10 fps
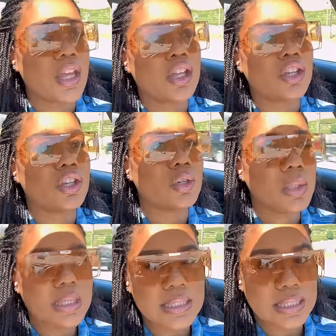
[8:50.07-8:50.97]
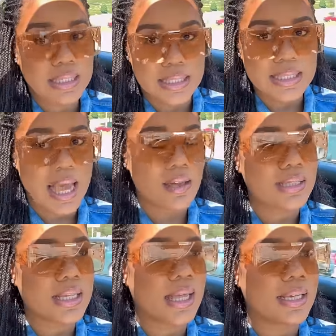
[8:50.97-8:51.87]
you can sit in this house
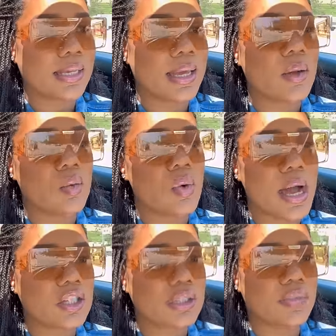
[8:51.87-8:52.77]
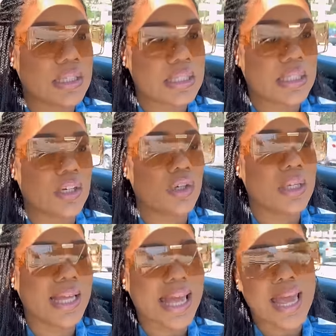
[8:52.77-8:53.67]
set and watch Living Single
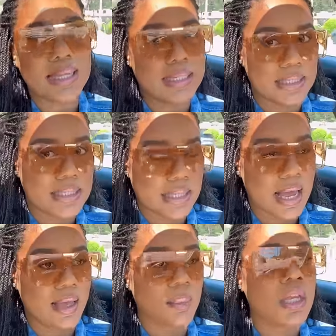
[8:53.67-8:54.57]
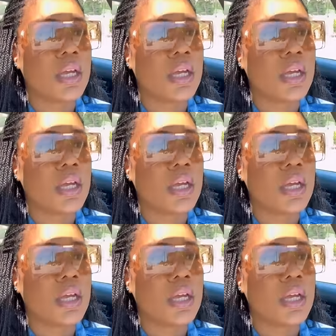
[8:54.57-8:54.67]
at any time.